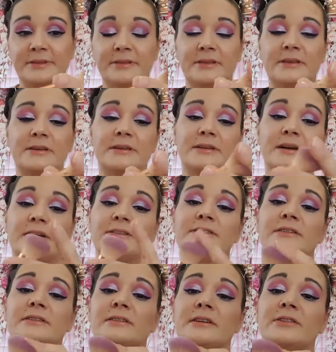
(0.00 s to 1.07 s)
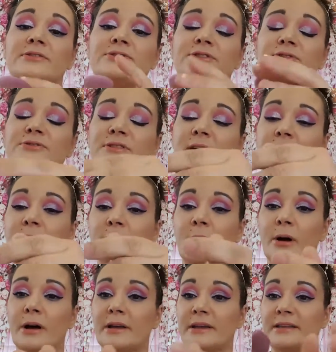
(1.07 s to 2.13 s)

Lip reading: Like, I used to use it a lot.